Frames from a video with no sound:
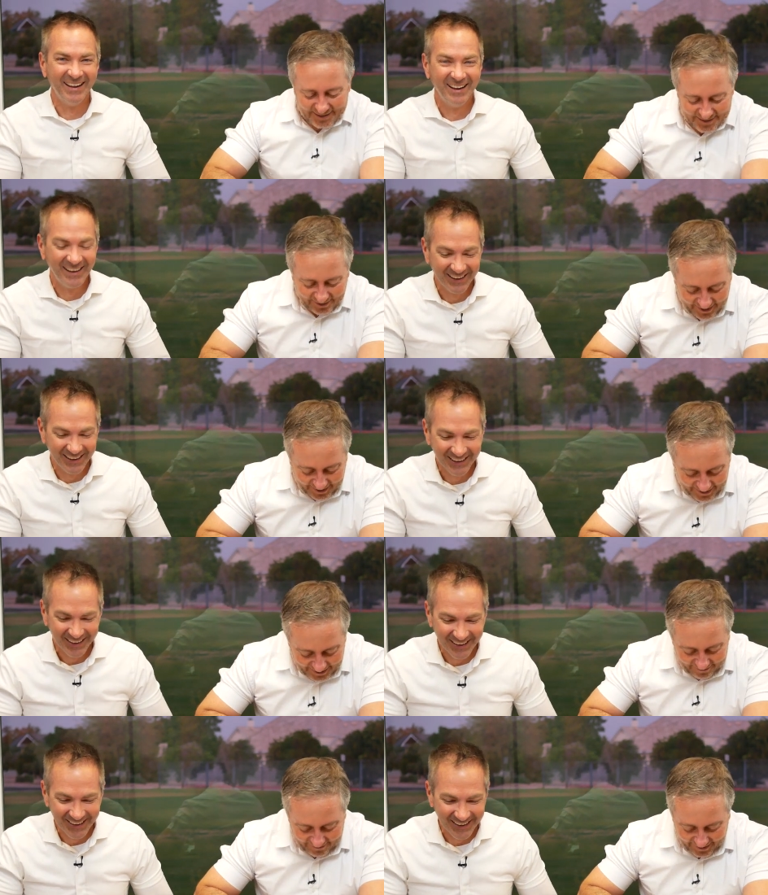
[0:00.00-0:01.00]
Speaker 1: so,
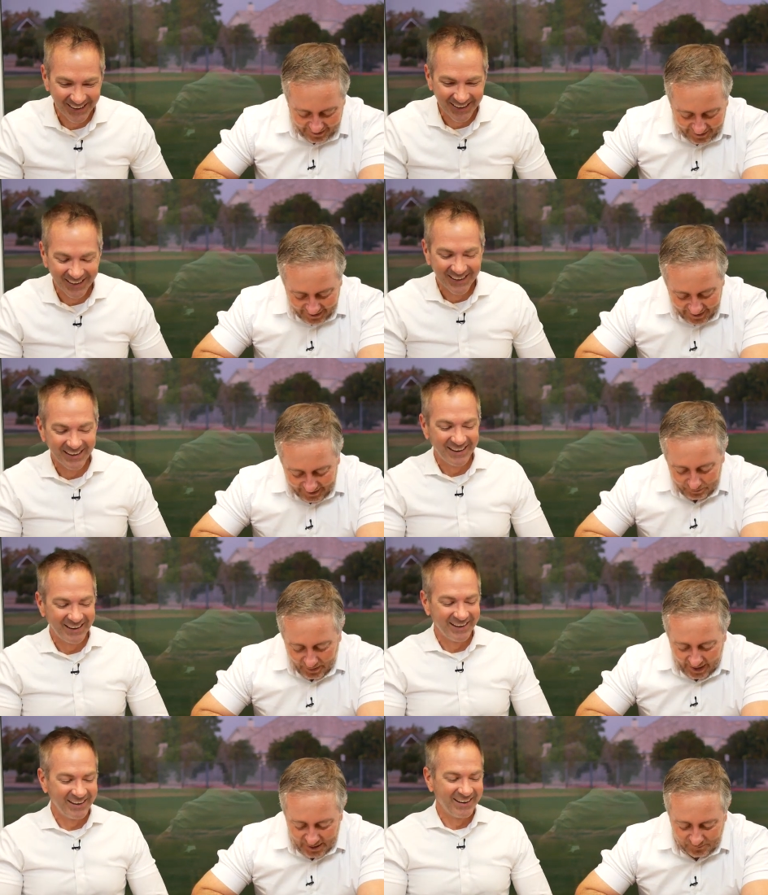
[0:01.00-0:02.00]
anyway,
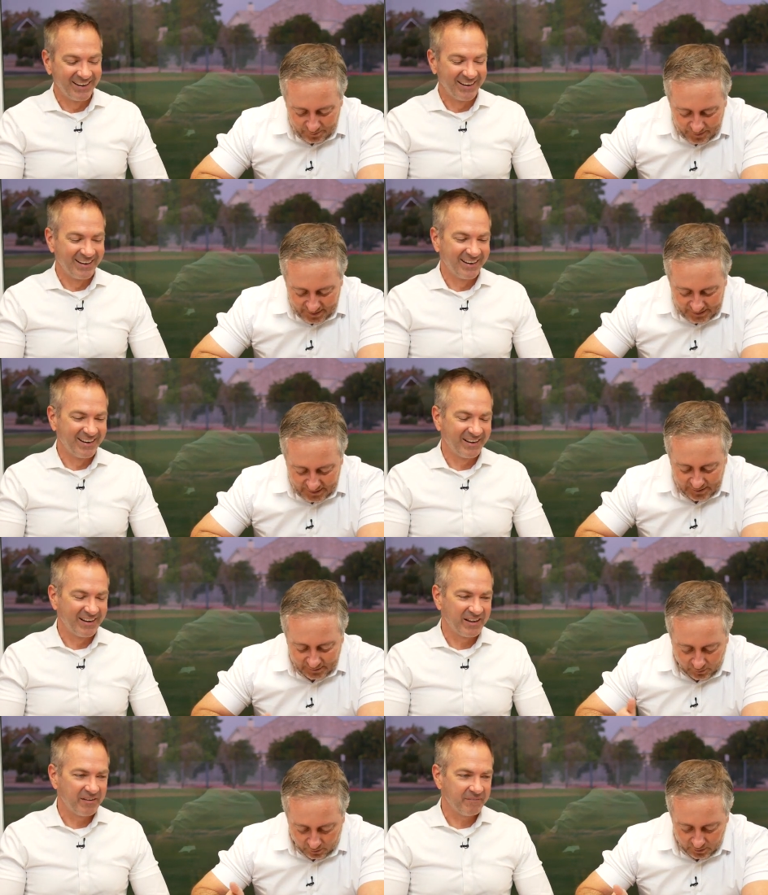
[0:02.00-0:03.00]
as for me, says the
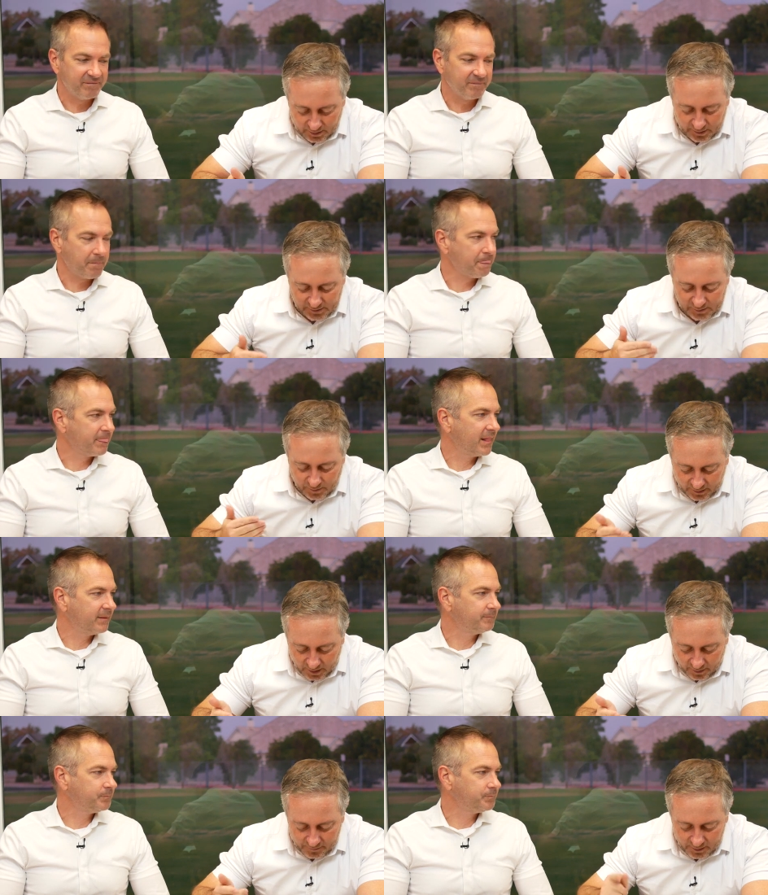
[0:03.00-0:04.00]
Lord, this is my
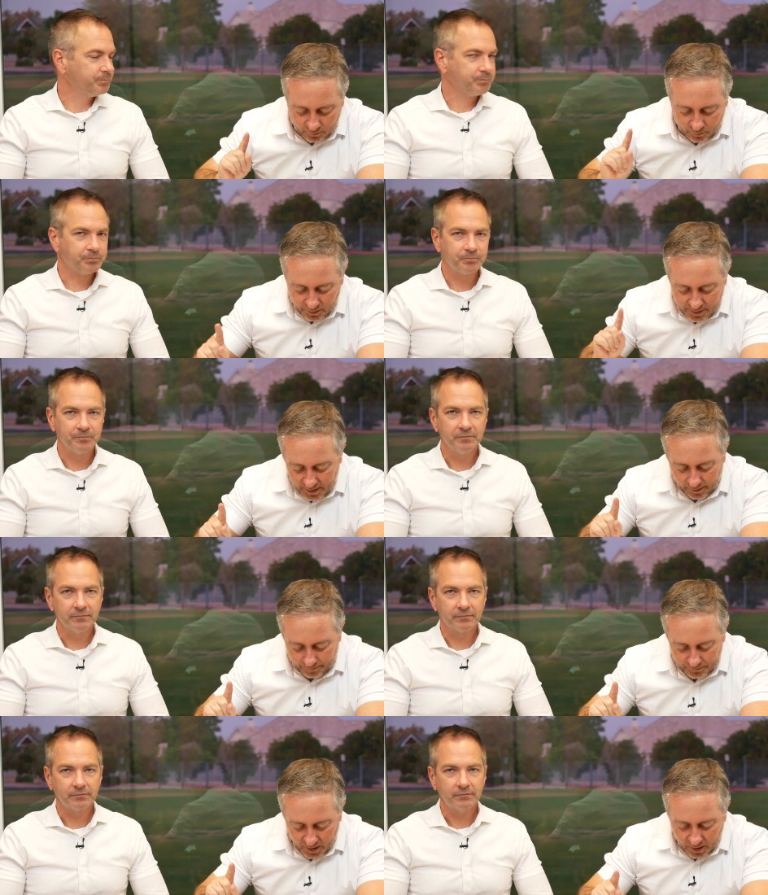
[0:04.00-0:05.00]
covenant with
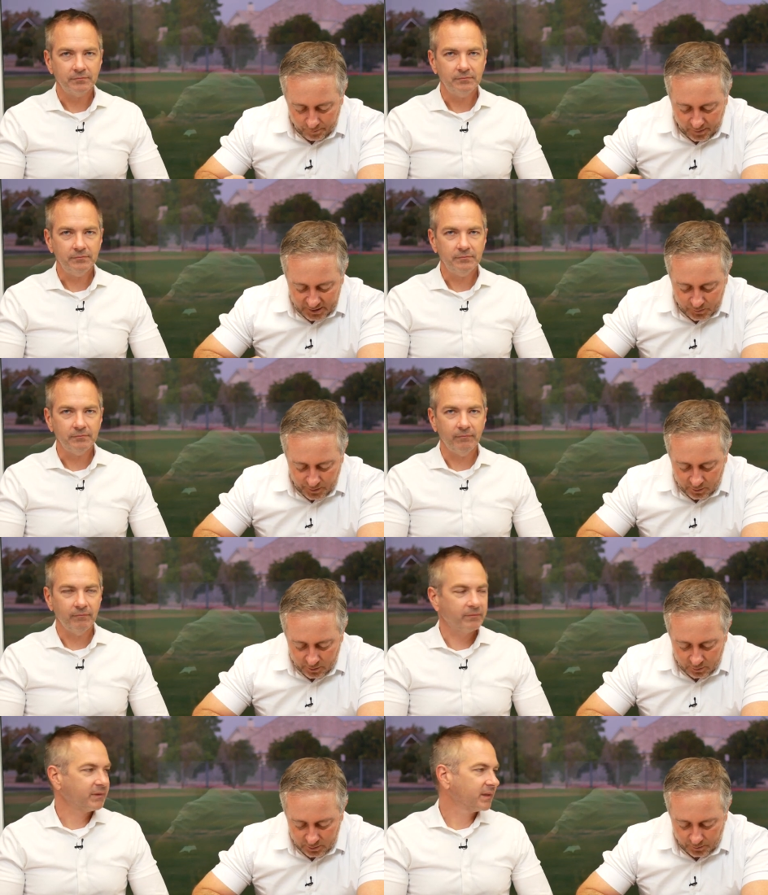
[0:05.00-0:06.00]
them. My spirit
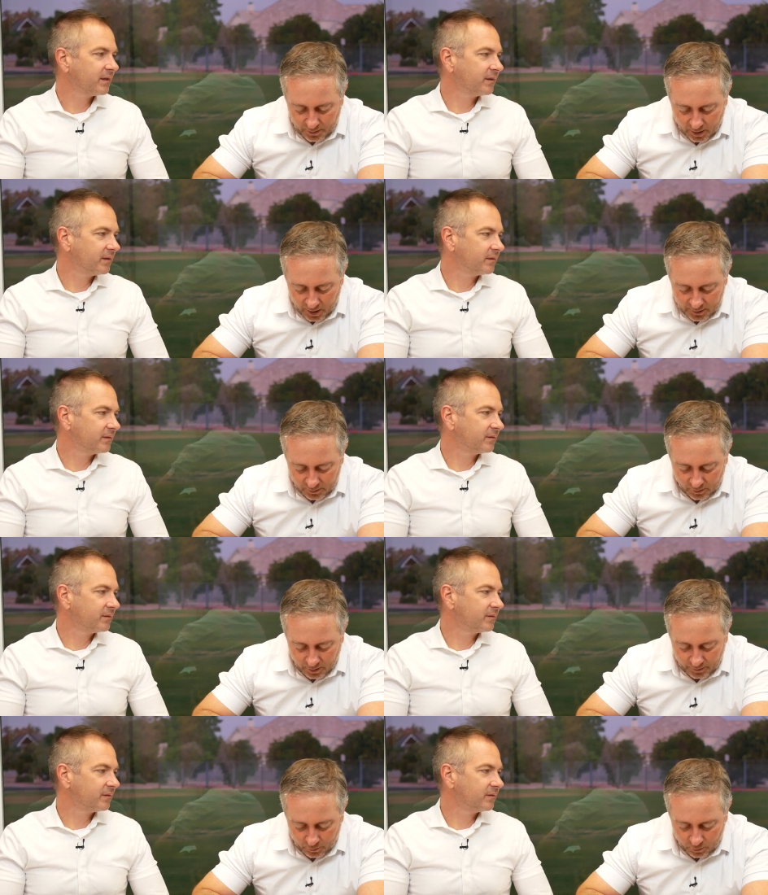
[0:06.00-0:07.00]
who is upon you,
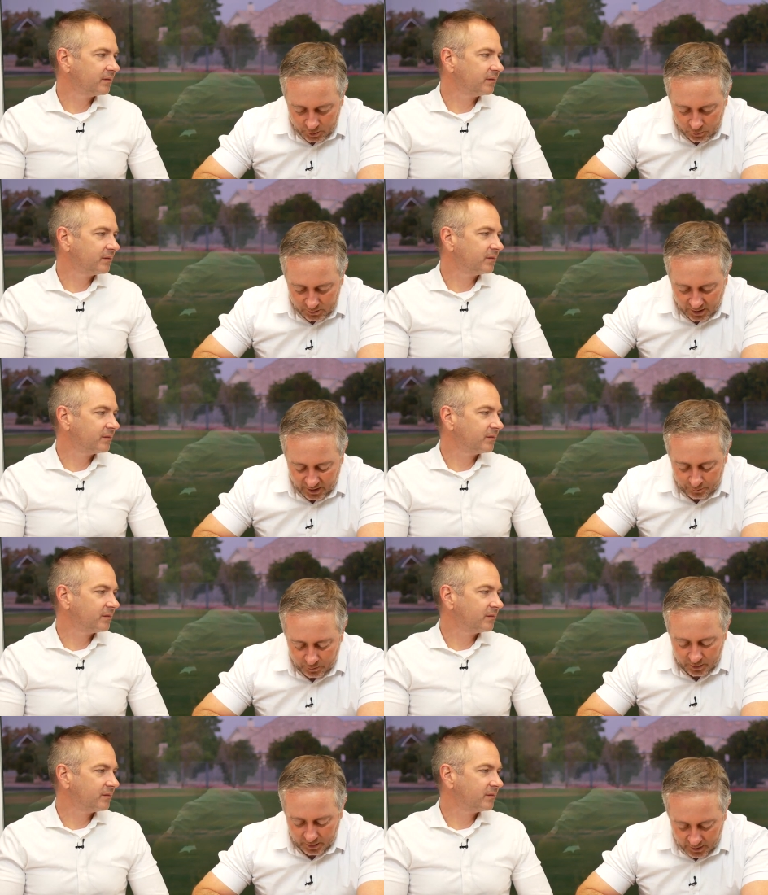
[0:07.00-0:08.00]
and my words which I have
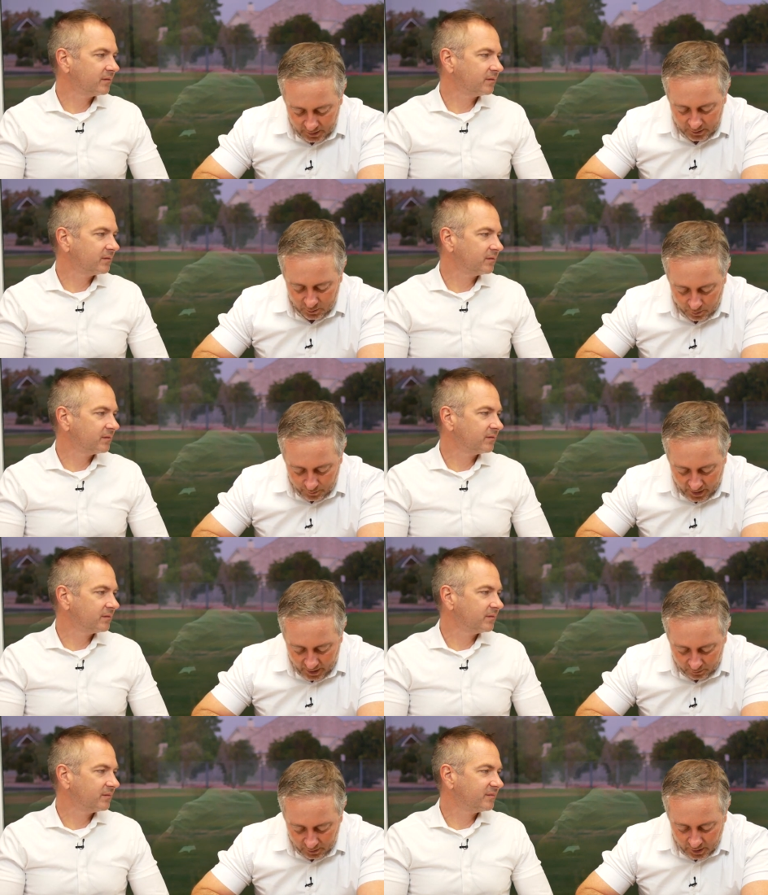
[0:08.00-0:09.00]
put in your
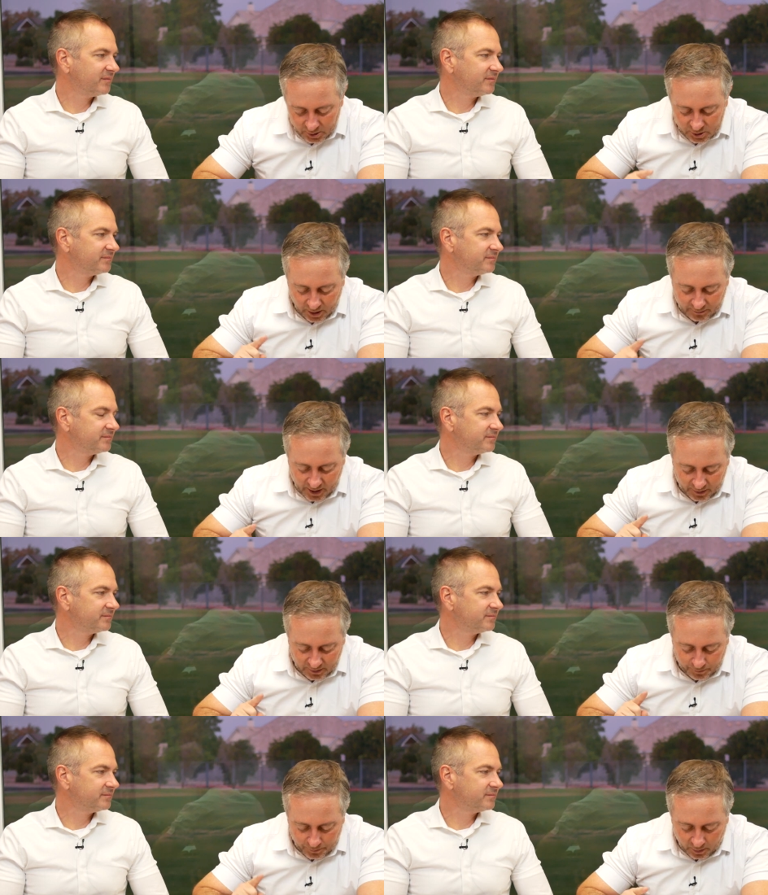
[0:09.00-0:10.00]
mouth, shall not
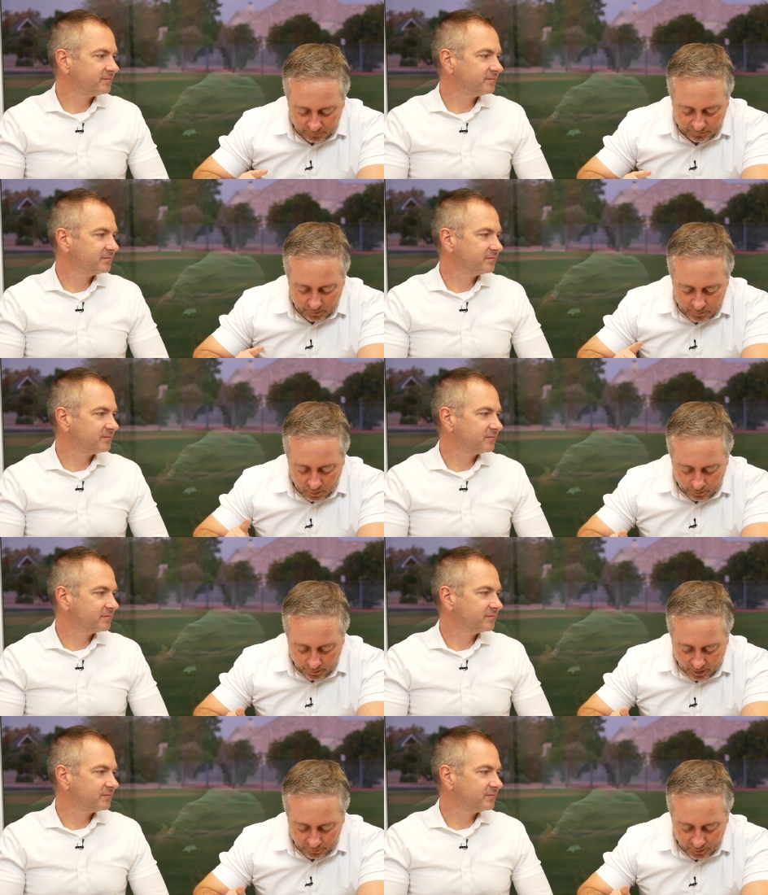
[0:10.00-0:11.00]
depart from your
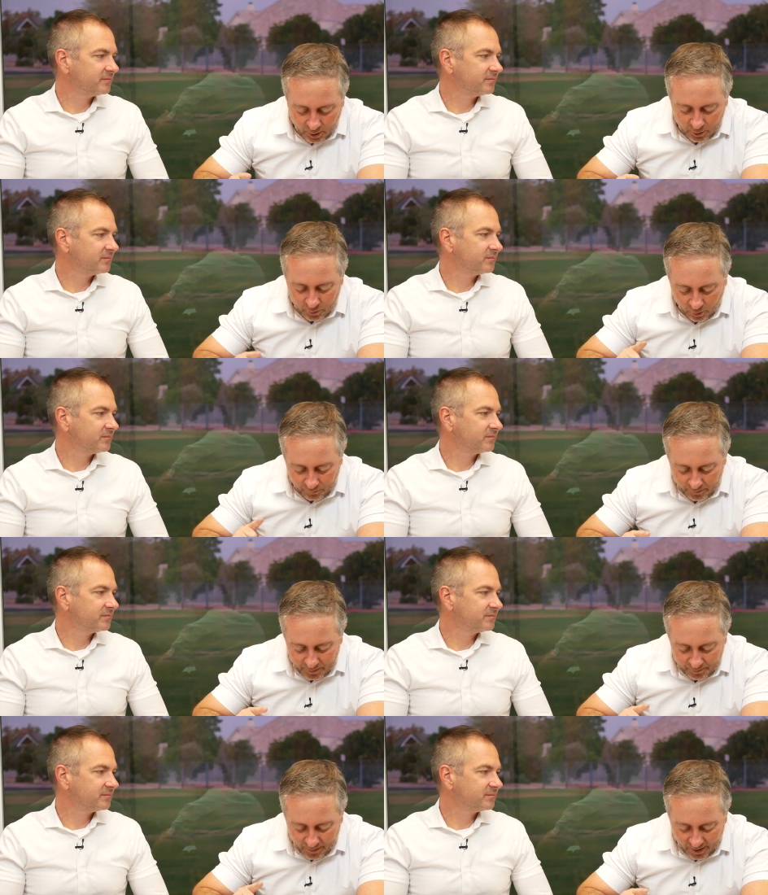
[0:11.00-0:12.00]
mouth, nor from
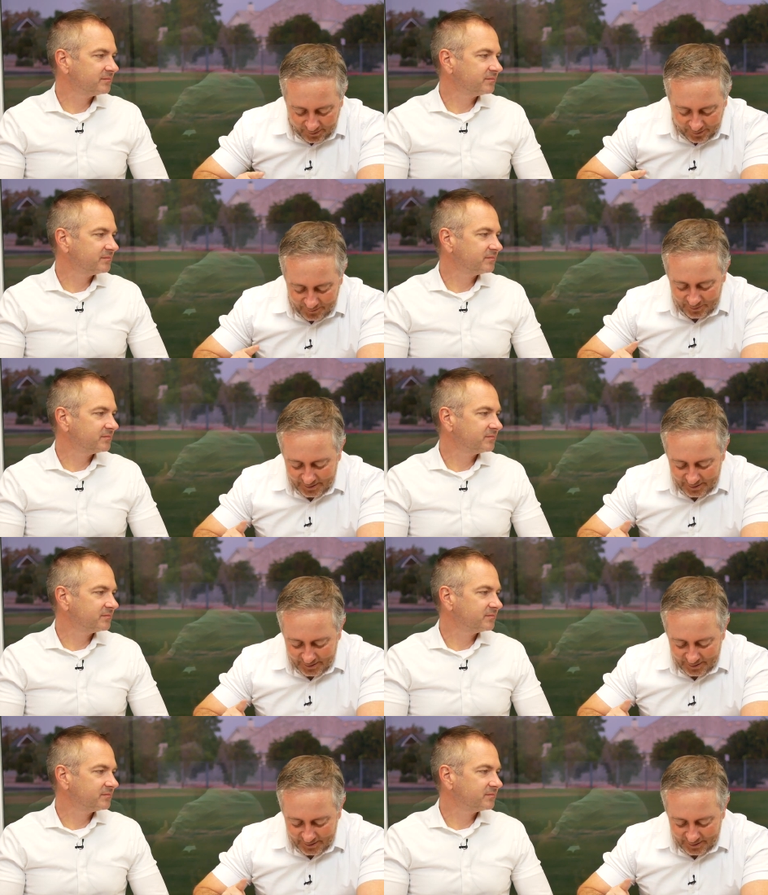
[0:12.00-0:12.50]
the mouth of your